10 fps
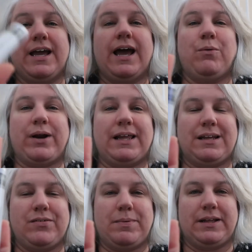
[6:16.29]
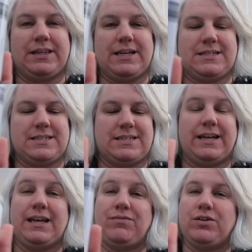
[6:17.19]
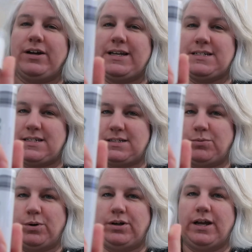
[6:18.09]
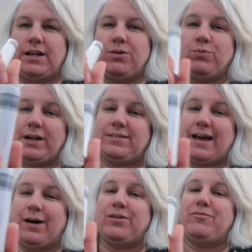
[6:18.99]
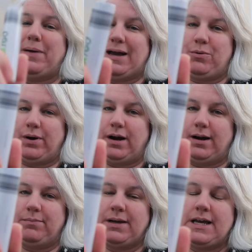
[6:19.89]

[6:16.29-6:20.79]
And what I love about these is that if you're in Disney World and it runs out of power,